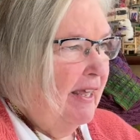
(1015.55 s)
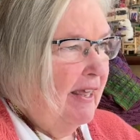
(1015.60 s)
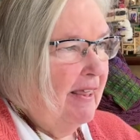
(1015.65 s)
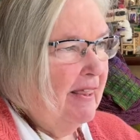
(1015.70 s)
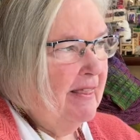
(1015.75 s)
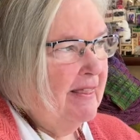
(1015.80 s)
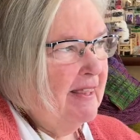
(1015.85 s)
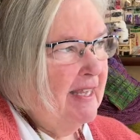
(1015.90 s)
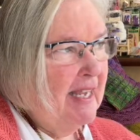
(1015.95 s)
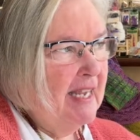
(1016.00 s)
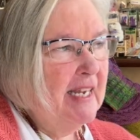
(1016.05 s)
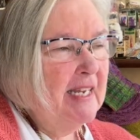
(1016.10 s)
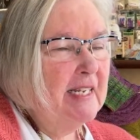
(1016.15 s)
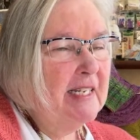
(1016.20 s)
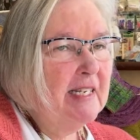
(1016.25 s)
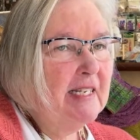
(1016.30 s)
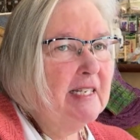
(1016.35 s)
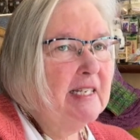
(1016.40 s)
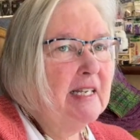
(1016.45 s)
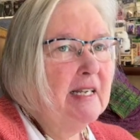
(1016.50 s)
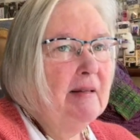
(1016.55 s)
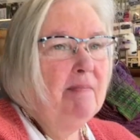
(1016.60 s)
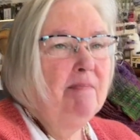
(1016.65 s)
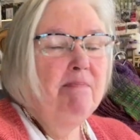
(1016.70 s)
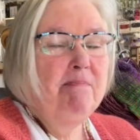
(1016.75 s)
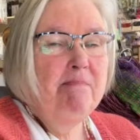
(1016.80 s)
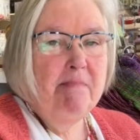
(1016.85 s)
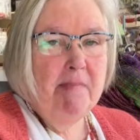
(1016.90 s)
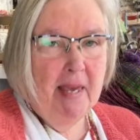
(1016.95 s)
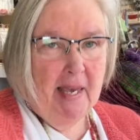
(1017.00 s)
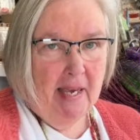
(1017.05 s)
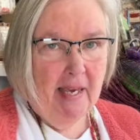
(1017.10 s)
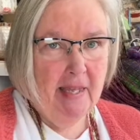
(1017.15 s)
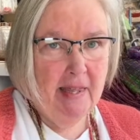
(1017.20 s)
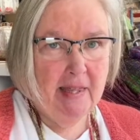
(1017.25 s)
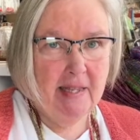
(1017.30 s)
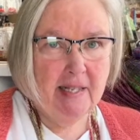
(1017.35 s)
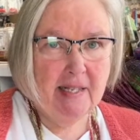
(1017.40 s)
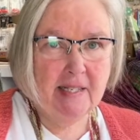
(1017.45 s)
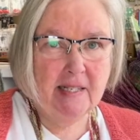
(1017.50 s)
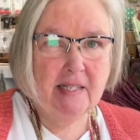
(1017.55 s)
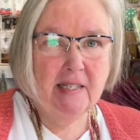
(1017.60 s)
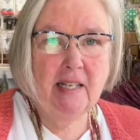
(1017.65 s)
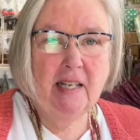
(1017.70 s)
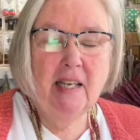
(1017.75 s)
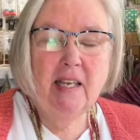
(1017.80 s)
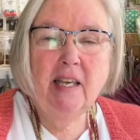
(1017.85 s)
these myths,